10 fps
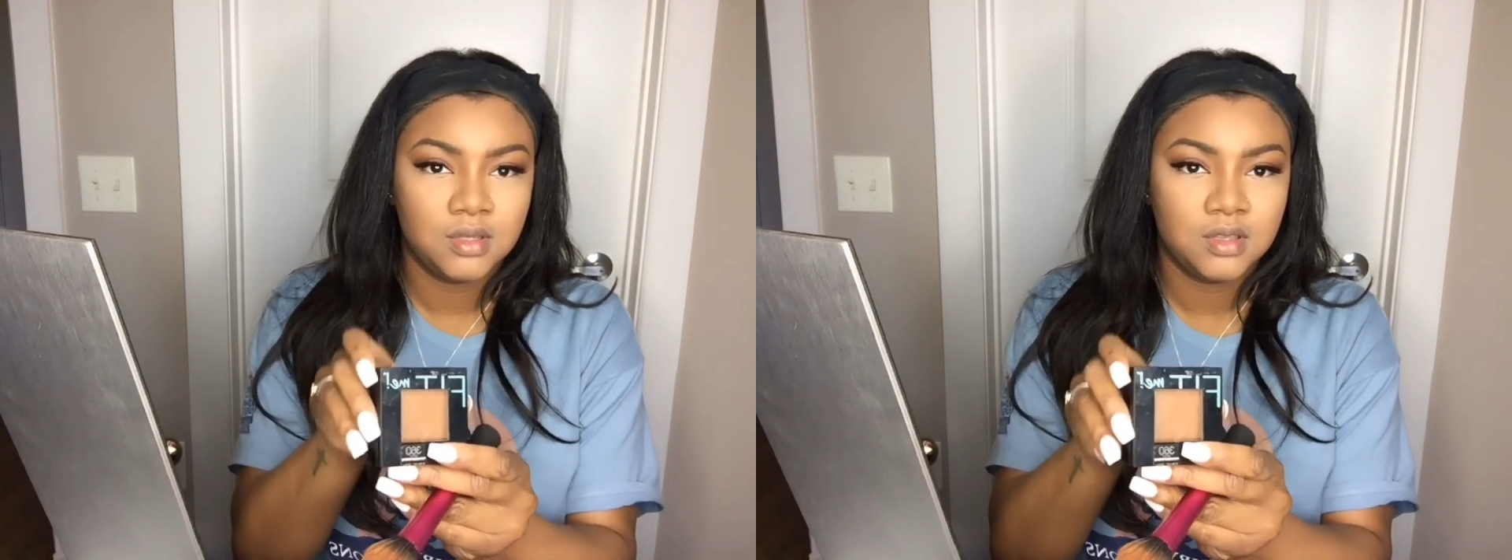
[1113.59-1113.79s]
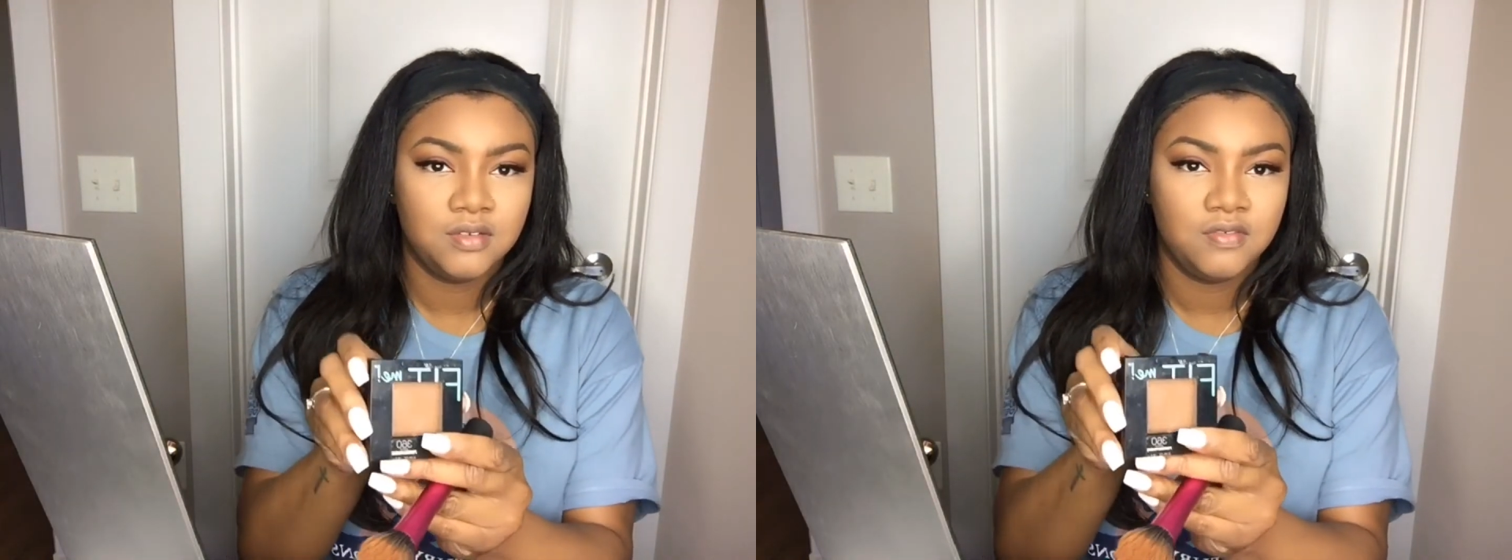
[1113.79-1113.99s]

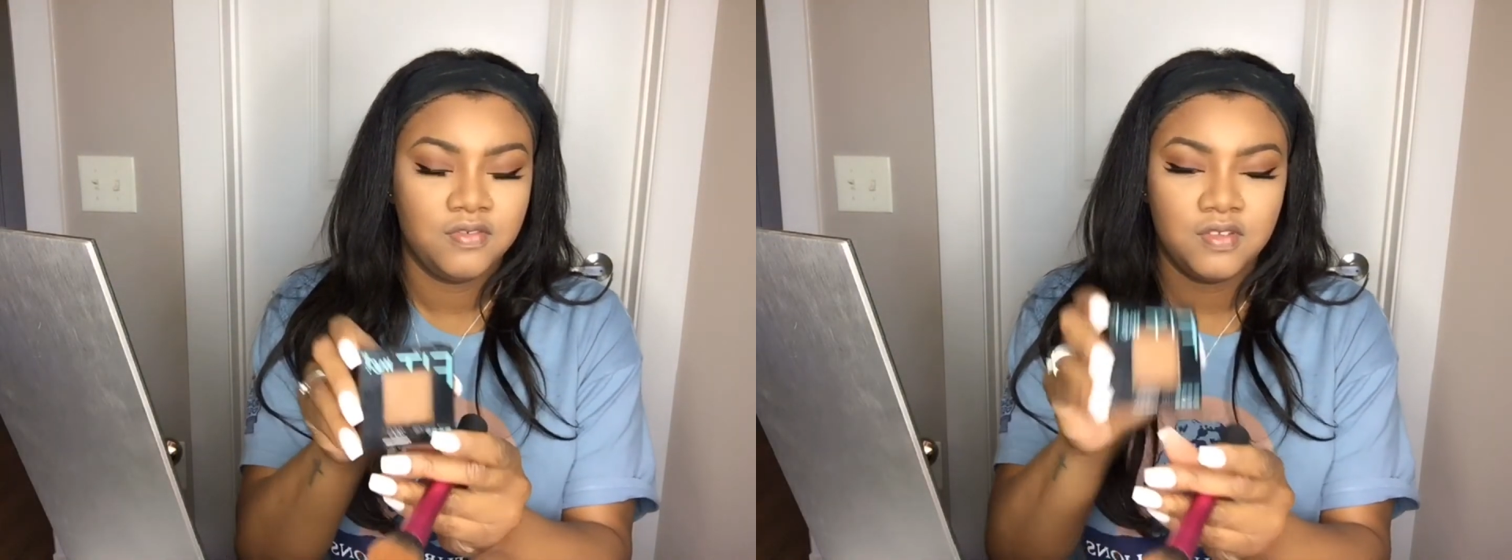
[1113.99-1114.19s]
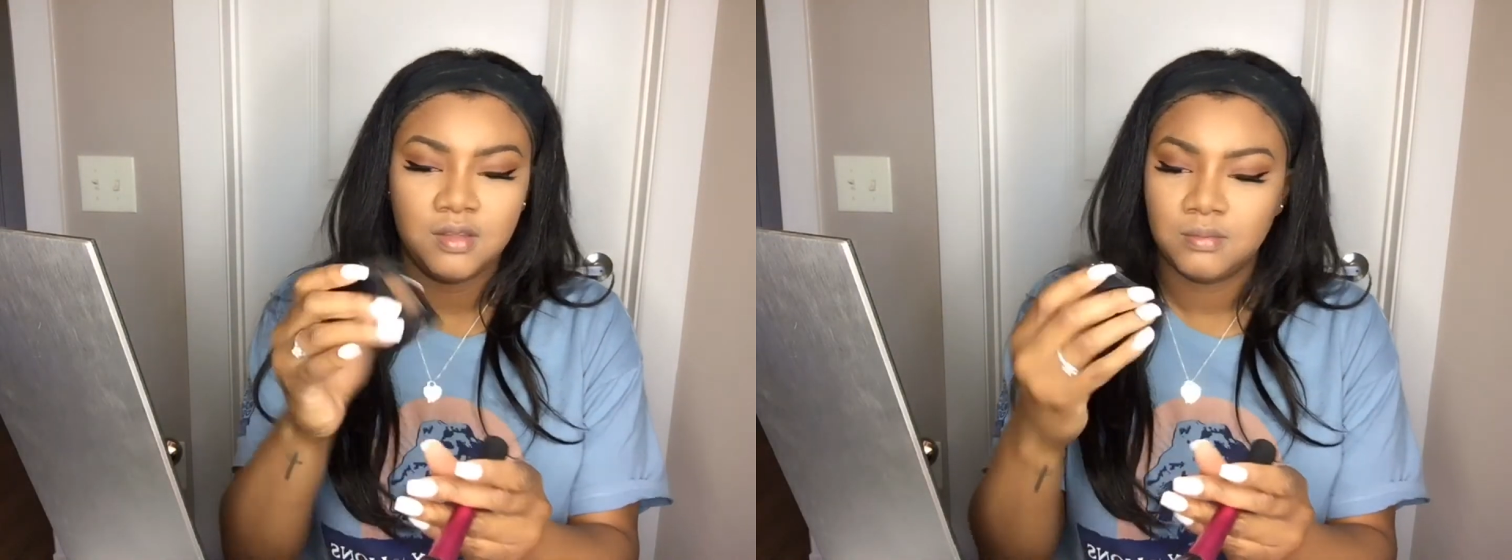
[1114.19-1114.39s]
the
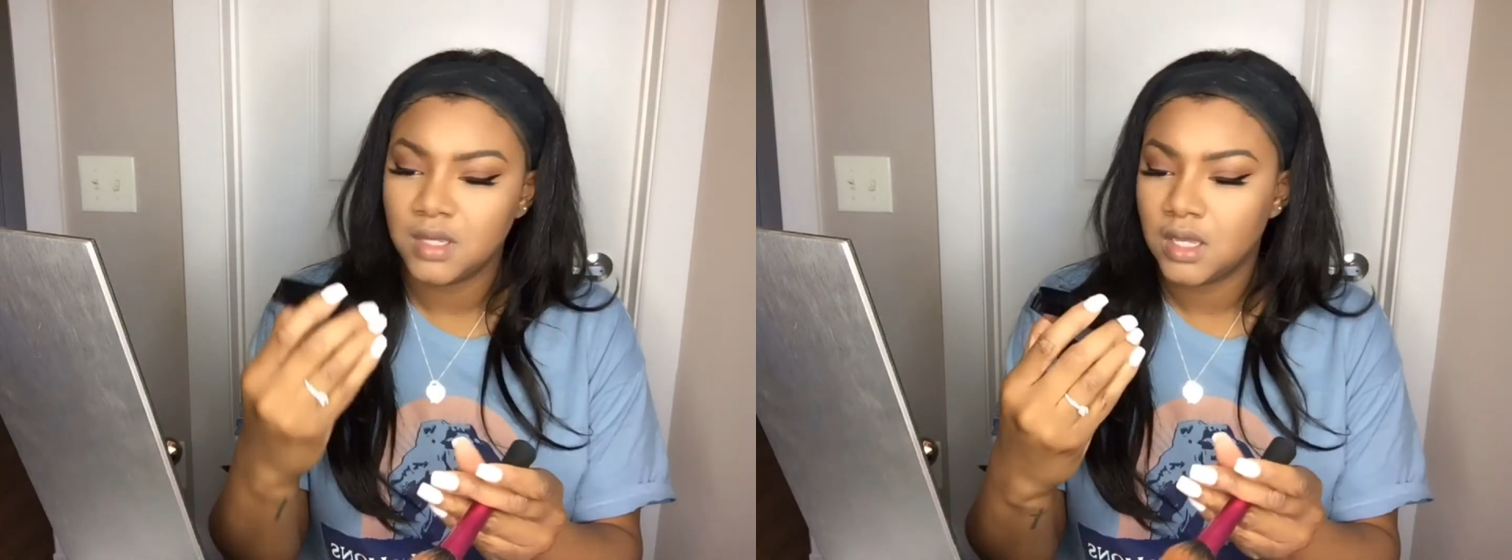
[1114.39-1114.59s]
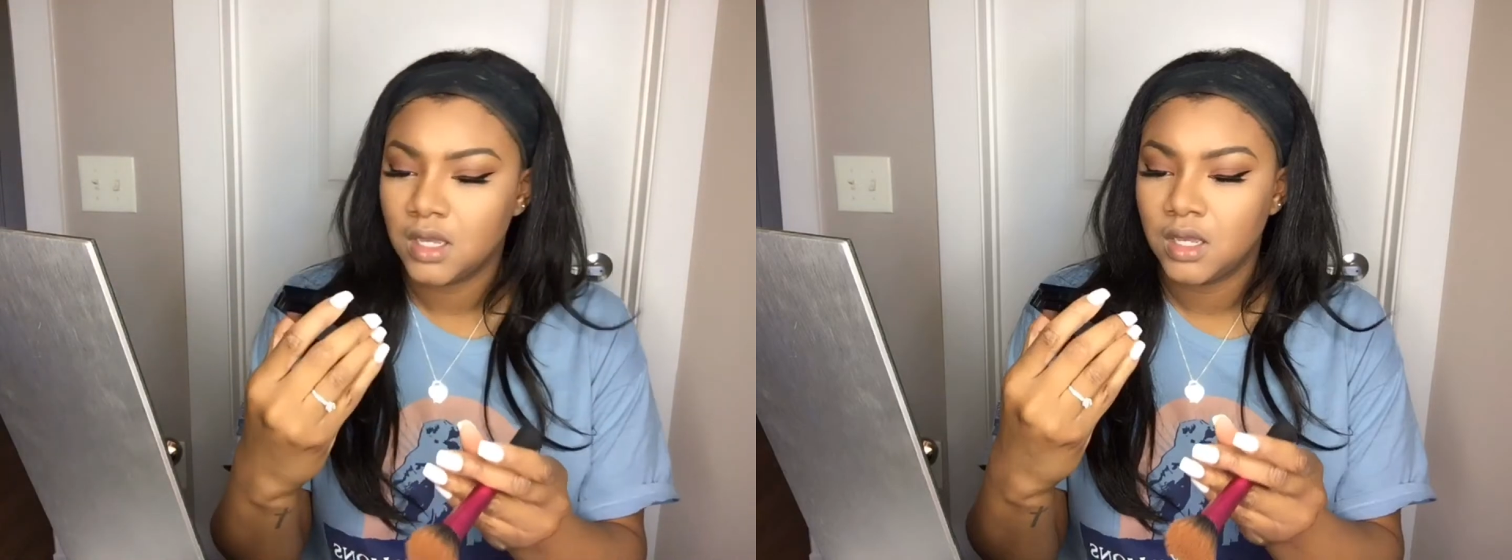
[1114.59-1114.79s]
Fit
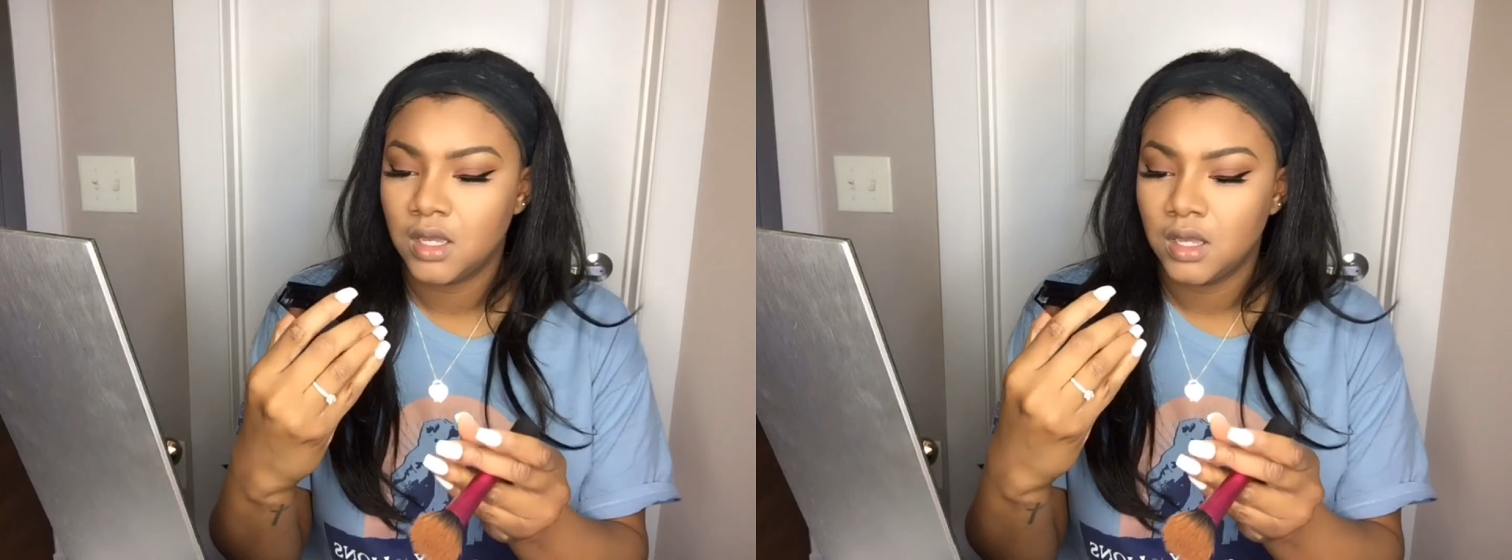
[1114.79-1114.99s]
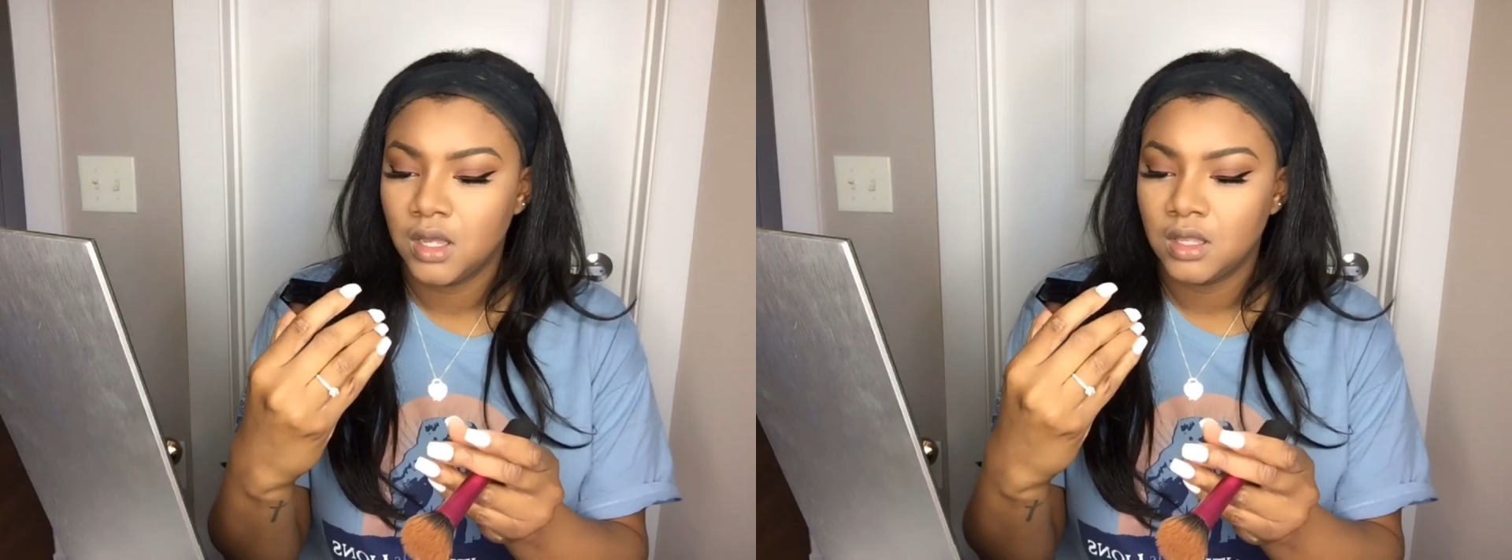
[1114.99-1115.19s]
Me
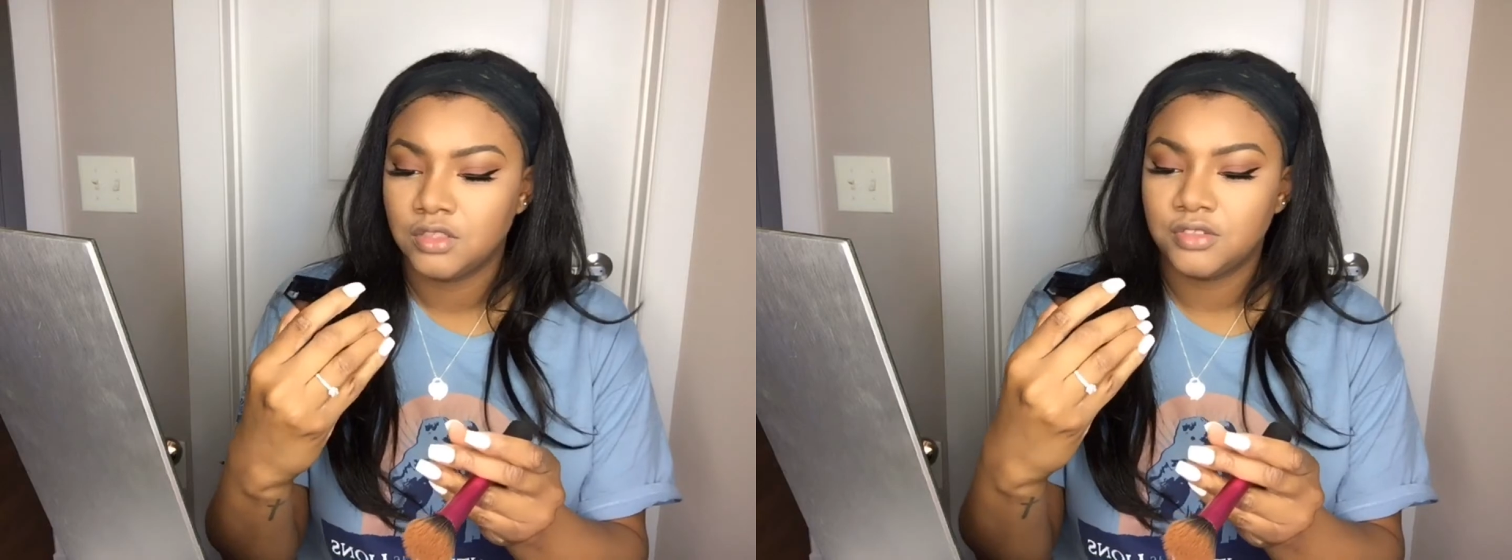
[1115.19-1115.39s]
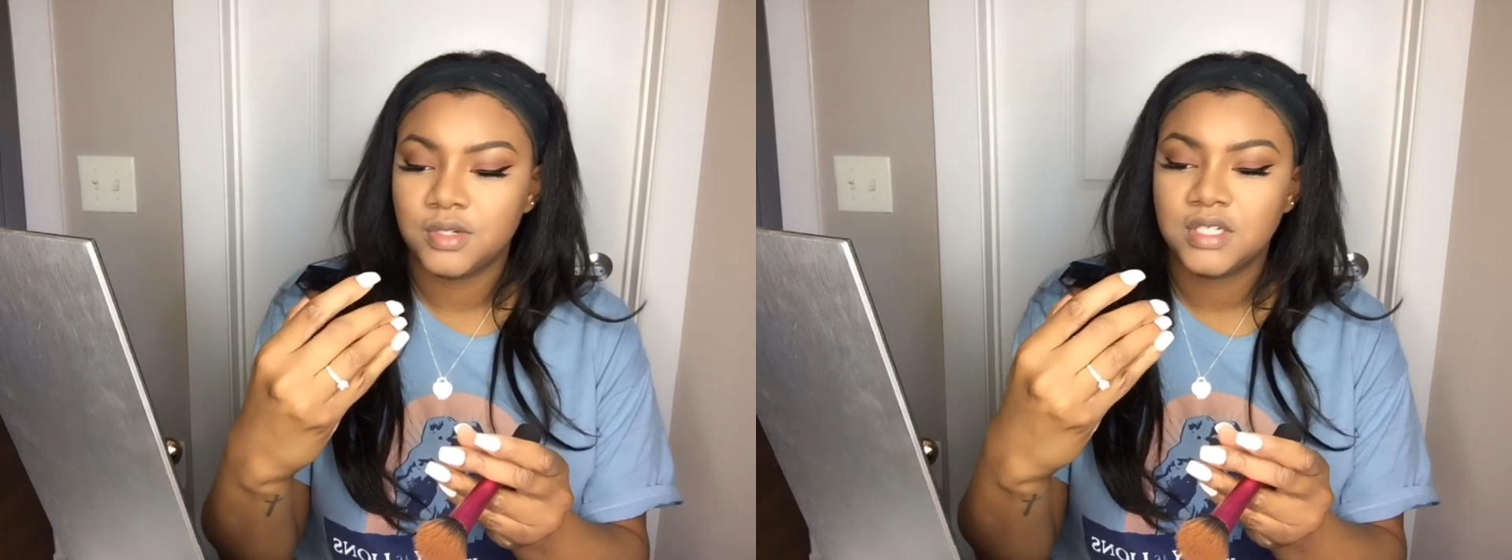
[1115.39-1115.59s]

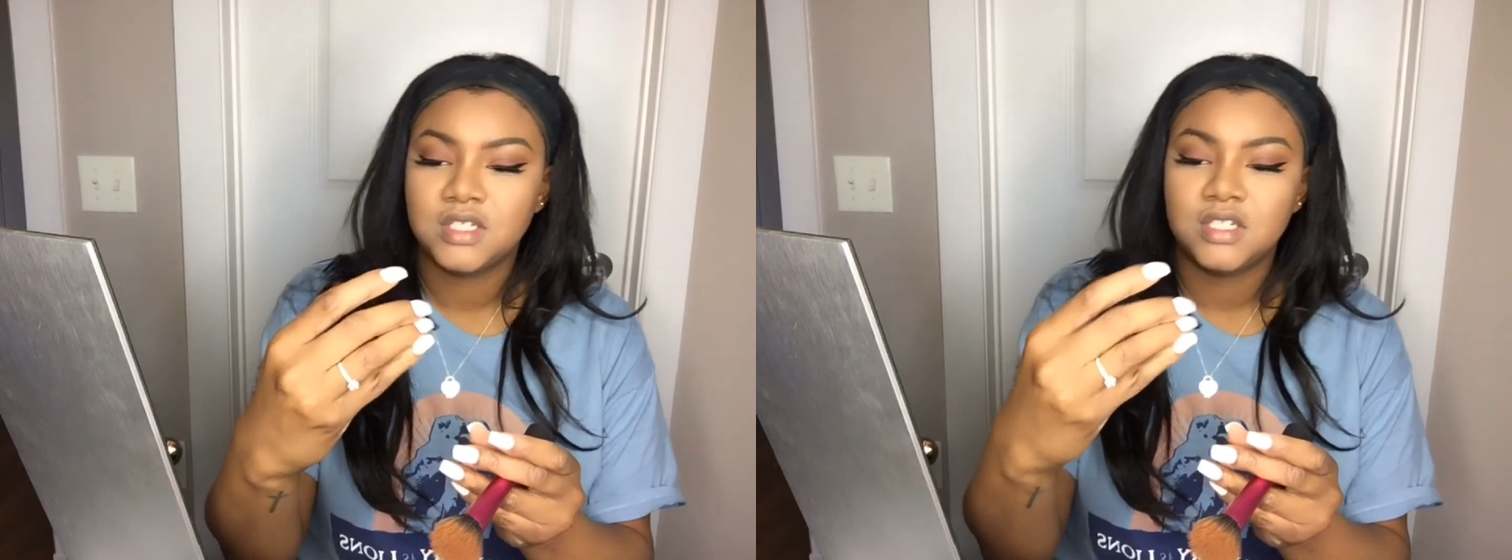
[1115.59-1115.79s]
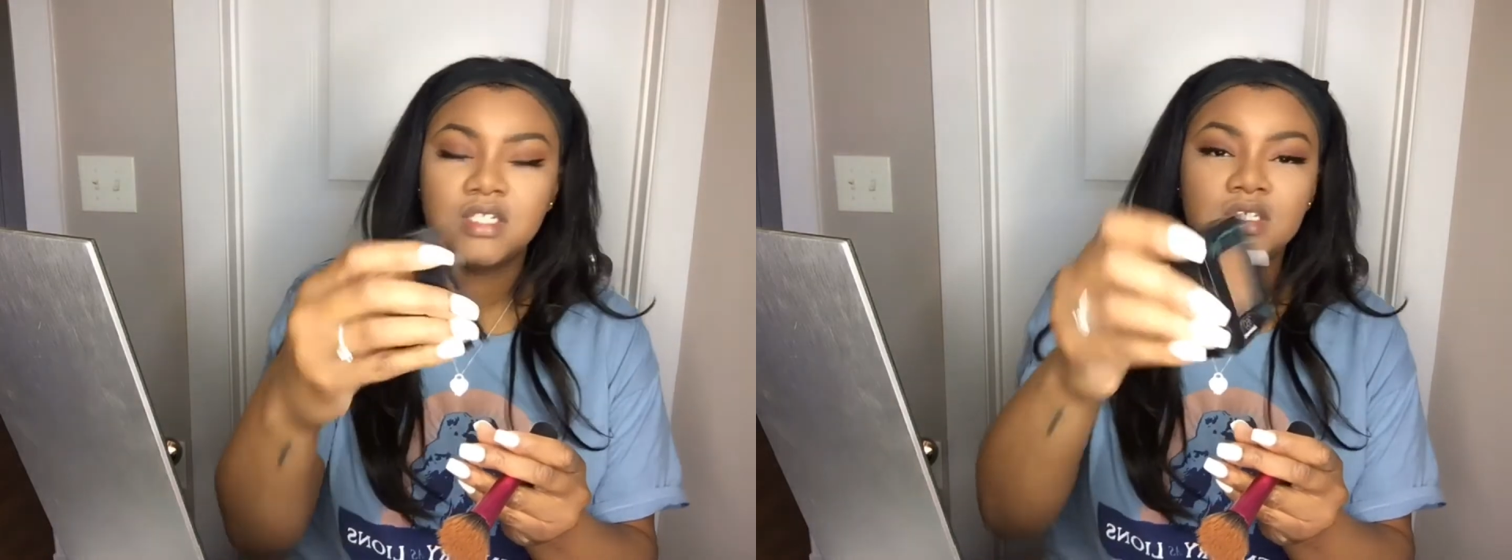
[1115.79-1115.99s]
360